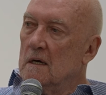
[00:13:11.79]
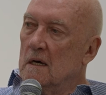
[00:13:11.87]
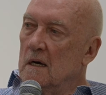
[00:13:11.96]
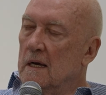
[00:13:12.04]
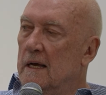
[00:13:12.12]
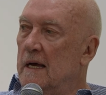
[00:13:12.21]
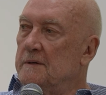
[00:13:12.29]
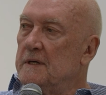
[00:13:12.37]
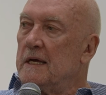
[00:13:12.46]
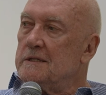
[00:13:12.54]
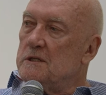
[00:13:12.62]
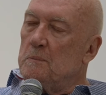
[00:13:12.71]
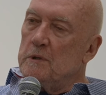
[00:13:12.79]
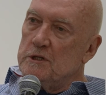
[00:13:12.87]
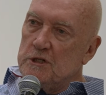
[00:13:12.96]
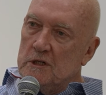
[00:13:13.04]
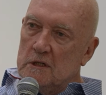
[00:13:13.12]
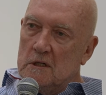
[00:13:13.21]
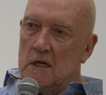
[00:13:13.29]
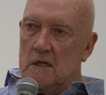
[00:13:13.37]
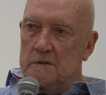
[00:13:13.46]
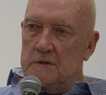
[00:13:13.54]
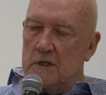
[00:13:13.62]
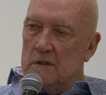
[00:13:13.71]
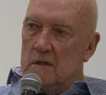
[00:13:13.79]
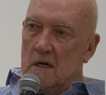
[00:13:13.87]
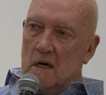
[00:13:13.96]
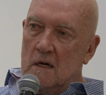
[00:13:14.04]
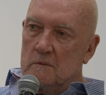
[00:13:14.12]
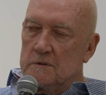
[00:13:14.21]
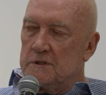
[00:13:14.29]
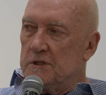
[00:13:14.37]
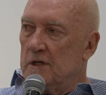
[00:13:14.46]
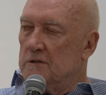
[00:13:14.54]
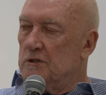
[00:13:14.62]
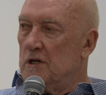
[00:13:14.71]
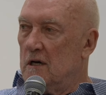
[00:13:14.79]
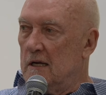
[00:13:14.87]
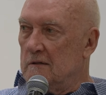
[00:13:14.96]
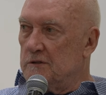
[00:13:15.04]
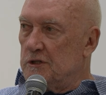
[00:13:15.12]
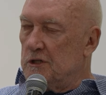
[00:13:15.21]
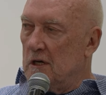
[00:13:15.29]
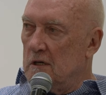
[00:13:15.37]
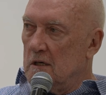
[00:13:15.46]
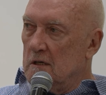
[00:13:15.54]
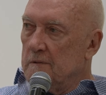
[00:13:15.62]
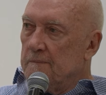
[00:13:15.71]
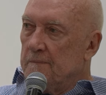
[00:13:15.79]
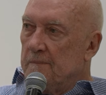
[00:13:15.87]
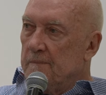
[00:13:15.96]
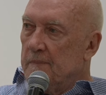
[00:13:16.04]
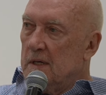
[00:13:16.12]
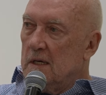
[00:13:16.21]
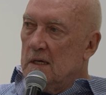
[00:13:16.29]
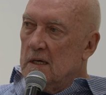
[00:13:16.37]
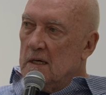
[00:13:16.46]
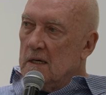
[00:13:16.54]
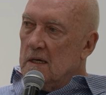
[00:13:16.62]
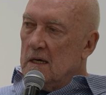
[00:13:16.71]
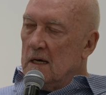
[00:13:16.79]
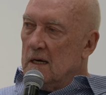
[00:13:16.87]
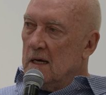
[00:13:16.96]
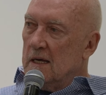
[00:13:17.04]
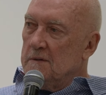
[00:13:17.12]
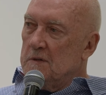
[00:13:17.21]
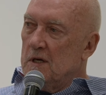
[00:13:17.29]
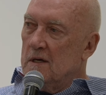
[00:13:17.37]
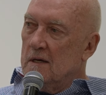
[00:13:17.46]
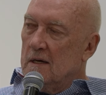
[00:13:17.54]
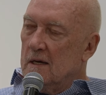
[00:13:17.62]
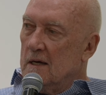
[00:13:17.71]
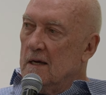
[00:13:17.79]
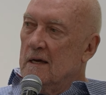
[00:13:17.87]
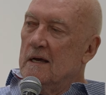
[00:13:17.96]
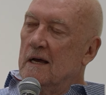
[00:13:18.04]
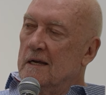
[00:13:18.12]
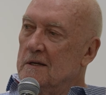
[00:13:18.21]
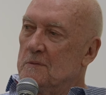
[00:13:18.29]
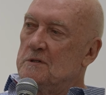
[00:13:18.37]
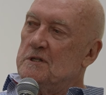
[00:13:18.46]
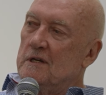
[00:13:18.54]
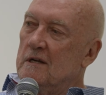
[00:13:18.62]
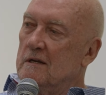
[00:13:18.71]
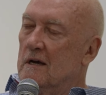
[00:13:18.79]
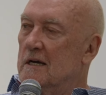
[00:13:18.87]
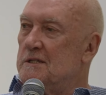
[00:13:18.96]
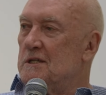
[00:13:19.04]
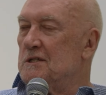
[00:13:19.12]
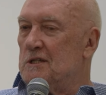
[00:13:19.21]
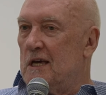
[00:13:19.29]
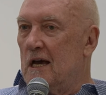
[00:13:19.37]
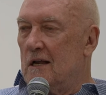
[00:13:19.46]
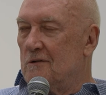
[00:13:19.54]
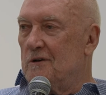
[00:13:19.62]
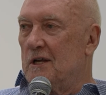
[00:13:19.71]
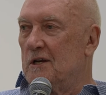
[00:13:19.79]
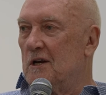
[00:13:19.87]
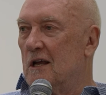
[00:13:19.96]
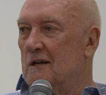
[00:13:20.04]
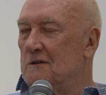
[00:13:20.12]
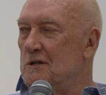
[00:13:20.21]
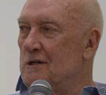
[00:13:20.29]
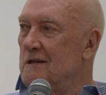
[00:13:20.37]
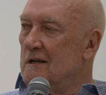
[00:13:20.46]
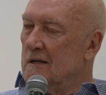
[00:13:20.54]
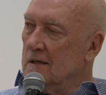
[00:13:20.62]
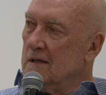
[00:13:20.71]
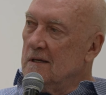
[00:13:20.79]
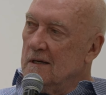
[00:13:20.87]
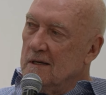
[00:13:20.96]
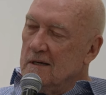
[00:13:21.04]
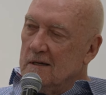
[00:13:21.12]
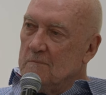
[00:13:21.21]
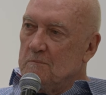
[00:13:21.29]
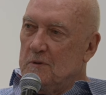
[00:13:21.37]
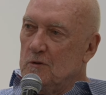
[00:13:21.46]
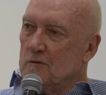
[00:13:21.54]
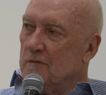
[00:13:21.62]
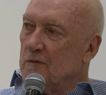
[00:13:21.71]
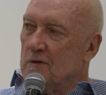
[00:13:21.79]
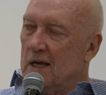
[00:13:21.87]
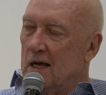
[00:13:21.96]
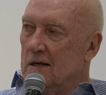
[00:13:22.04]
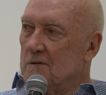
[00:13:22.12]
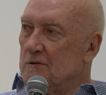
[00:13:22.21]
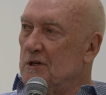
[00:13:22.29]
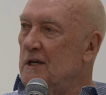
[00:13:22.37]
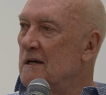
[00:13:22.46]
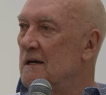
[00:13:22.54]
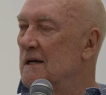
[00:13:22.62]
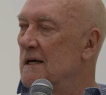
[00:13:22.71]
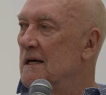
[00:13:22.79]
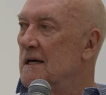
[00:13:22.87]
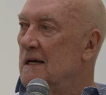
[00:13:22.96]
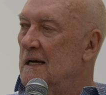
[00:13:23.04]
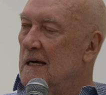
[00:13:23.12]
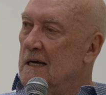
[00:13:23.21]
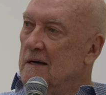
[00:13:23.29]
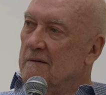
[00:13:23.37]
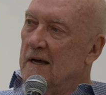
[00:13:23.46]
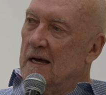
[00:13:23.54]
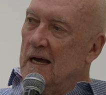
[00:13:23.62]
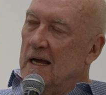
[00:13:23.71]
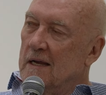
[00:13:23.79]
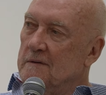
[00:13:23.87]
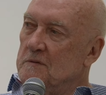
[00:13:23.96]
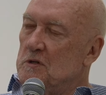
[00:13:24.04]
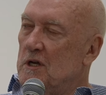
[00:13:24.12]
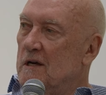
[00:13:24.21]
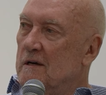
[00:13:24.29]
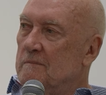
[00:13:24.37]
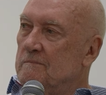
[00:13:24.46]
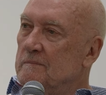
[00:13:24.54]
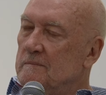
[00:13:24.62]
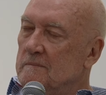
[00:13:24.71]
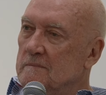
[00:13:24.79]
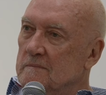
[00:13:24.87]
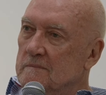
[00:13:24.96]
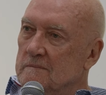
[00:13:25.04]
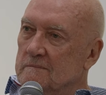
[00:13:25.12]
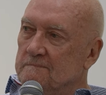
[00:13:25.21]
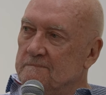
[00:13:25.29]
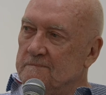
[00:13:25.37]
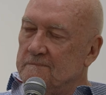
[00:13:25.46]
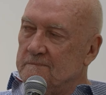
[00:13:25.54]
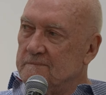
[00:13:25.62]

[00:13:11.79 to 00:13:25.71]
I had an exhibition in London. I was a child star. And, and it was in the nicest gallery in London. Beautiful gallery. And the